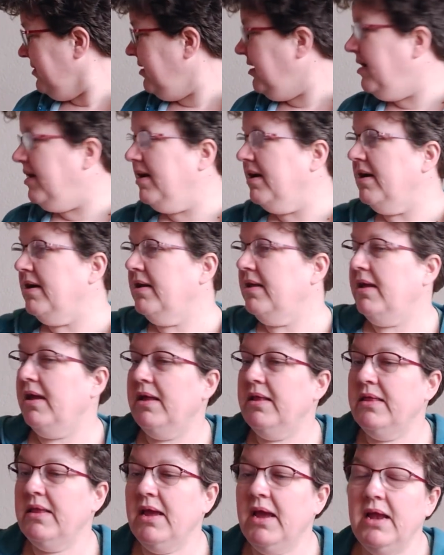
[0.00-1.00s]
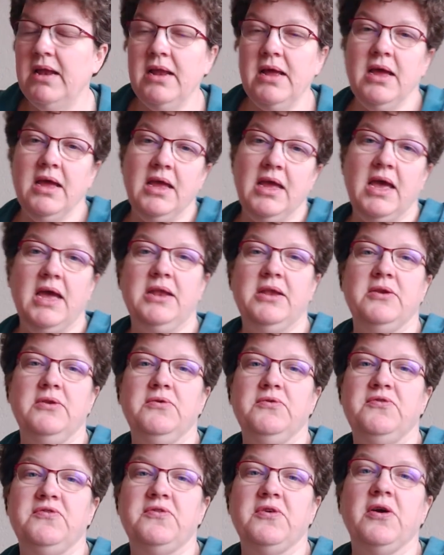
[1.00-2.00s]
And then I had a
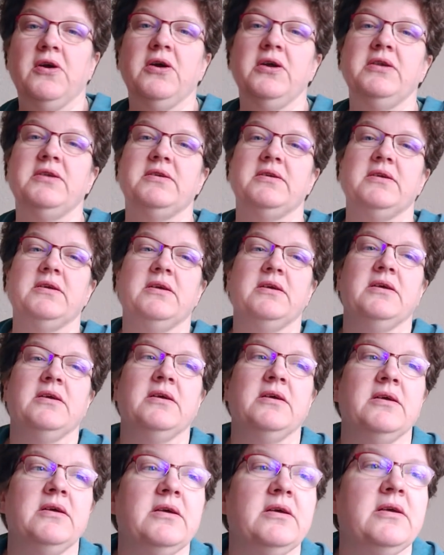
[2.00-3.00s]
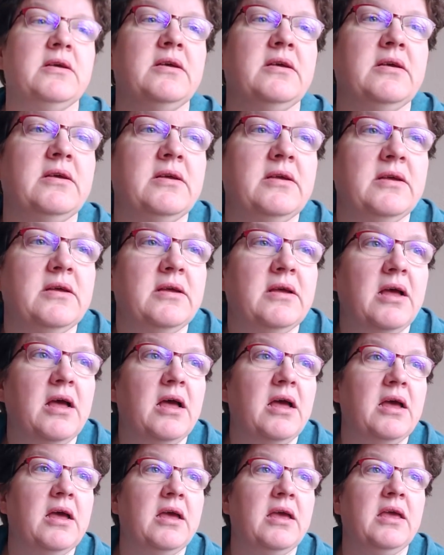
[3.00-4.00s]
new start.
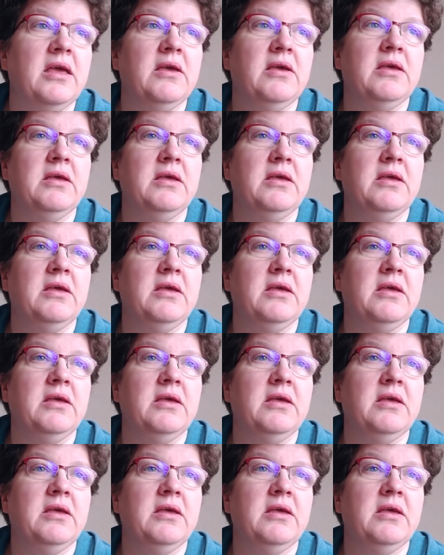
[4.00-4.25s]
I